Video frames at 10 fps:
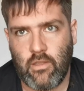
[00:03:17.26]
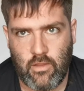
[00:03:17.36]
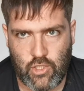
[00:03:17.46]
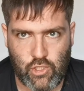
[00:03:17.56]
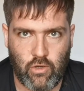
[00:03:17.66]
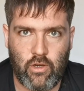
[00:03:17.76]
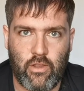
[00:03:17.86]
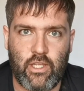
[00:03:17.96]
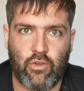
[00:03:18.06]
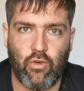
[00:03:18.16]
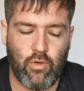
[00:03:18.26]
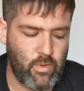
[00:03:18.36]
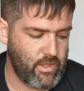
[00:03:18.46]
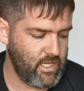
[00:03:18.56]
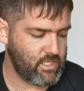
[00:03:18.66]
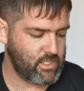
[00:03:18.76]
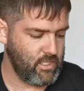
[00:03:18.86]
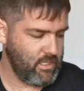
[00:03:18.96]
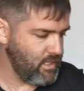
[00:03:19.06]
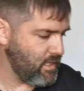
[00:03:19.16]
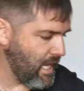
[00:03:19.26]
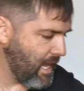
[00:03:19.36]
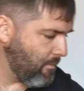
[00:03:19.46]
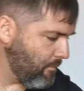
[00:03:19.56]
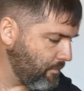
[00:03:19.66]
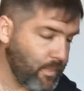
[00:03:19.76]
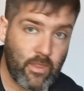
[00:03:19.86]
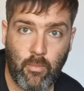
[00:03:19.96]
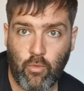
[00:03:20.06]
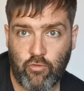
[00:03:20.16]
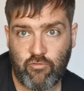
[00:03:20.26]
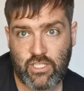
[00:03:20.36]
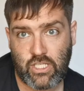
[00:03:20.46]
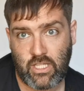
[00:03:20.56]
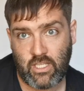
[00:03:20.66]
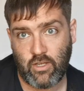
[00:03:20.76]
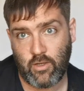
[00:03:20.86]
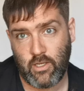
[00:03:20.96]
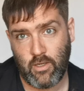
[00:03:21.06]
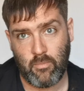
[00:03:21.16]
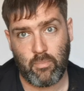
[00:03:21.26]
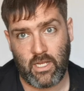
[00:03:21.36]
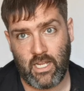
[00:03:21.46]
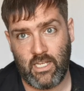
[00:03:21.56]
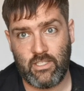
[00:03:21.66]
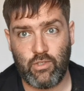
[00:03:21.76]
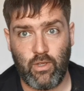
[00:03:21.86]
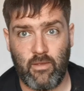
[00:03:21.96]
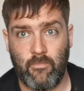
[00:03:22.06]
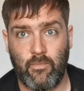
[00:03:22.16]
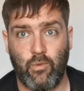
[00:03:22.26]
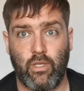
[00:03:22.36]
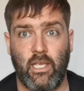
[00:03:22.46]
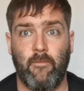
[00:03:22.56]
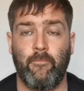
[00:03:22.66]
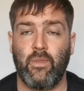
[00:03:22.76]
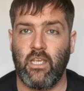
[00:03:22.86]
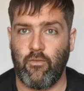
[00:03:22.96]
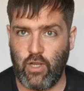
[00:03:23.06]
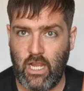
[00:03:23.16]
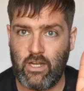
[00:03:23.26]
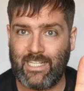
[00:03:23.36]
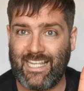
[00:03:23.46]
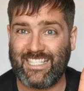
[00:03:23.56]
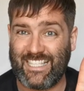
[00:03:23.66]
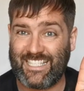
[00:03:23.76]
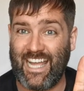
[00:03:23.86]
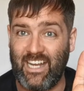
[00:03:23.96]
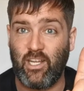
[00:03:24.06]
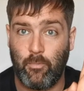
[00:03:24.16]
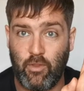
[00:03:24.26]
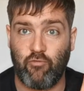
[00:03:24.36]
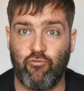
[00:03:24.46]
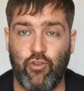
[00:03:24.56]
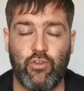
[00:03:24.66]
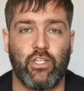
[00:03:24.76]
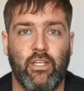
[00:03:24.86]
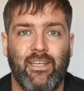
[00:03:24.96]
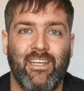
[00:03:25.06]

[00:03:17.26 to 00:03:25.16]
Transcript: The shorter that you go with this, the more risk that you're bringing into it, okay? If your hair tends to stand up at the root,